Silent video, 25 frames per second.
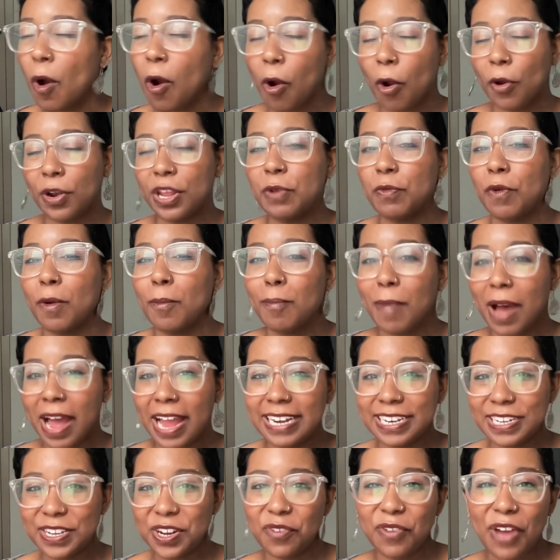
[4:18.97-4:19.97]
already
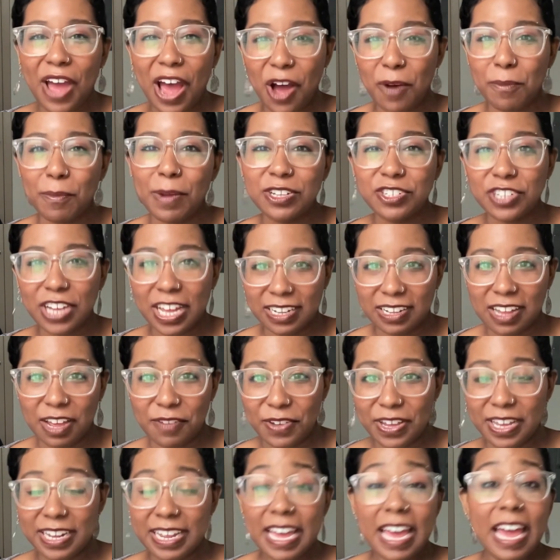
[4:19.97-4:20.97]
reminded of how much I love
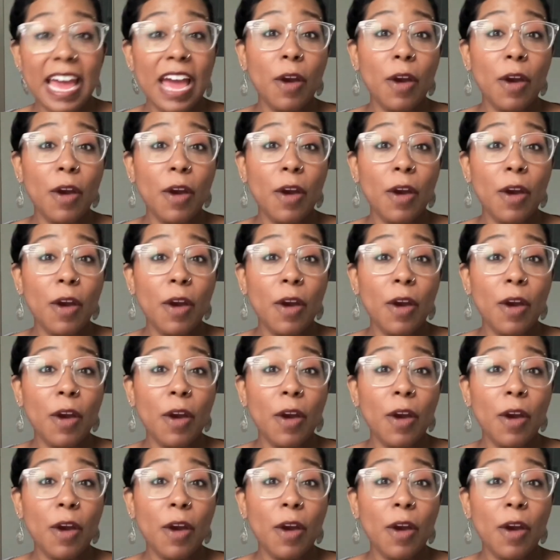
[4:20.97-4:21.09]
it?